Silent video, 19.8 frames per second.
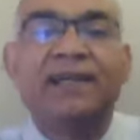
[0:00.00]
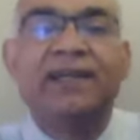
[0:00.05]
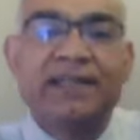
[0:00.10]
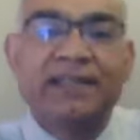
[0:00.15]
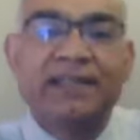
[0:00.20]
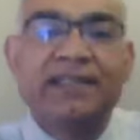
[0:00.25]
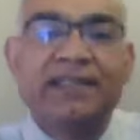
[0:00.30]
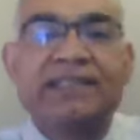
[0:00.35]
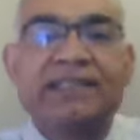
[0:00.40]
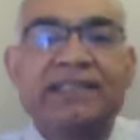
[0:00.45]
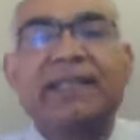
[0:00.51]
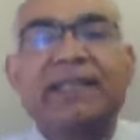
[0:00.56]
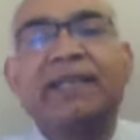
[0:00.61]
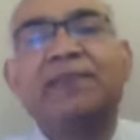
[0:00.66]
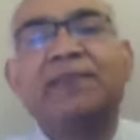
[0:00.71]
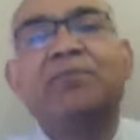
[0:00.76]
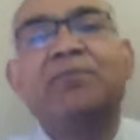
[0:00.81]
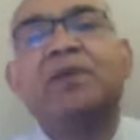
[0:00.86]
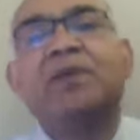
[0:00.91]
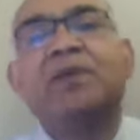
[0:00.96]
the
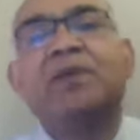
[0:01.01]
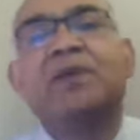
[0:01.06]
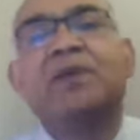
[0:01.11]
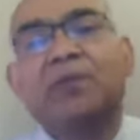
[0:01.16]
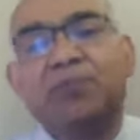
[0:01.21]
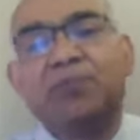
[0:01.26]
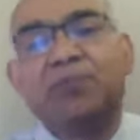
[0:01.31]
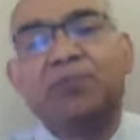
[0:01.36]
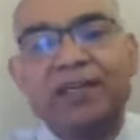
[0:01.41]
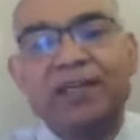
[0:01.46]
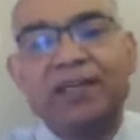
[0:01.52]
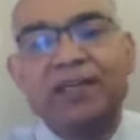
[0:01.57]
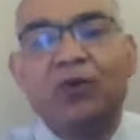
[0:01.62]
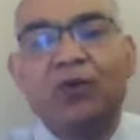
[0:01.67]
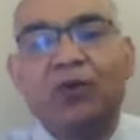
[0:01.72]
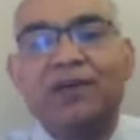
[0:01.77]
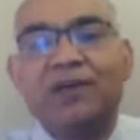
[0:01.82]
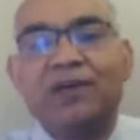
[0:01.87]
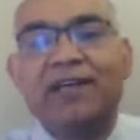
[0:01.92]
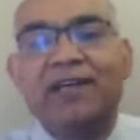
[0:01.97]
same pre
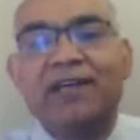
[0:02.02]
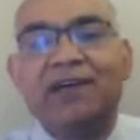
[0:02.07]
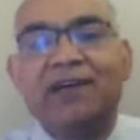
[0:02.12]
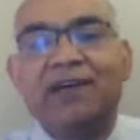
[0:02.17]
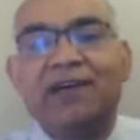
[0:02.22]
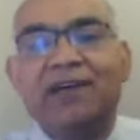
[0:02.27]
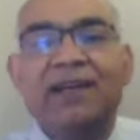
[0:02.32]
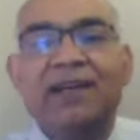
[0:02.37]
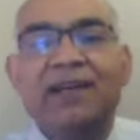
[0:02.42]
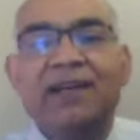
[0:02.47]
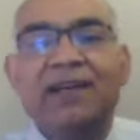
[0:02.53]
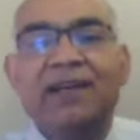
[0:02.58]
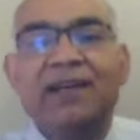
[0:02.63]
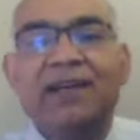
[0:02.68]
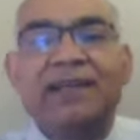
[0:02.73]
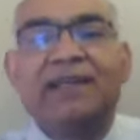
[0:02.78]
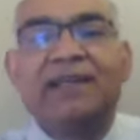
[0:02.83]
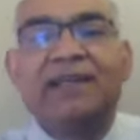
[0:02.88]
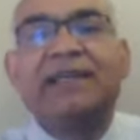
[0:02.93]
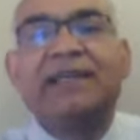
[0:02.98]
COVID level,
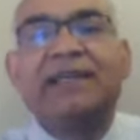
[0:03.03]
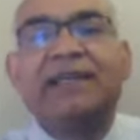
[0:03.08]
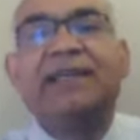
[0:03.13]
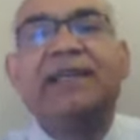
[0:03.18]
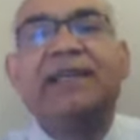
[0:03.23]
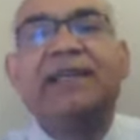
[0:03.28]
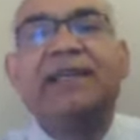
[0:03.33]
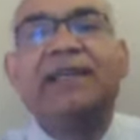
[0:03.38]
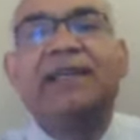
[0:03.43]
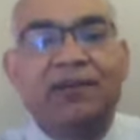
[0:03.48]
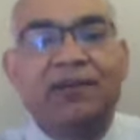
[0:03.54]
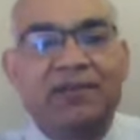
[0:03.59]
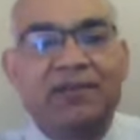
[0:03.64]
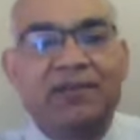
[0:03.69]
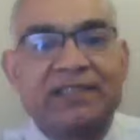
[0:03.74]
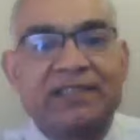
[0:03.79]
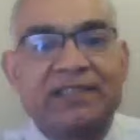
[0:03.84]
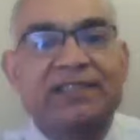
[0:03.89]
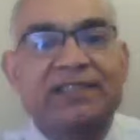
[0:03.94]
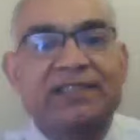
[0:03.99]
he
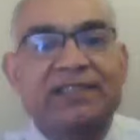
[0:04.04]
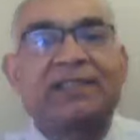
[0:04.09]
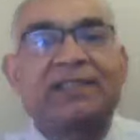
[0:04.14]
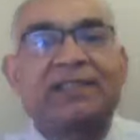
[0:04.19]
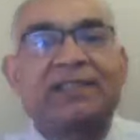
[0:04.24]
avers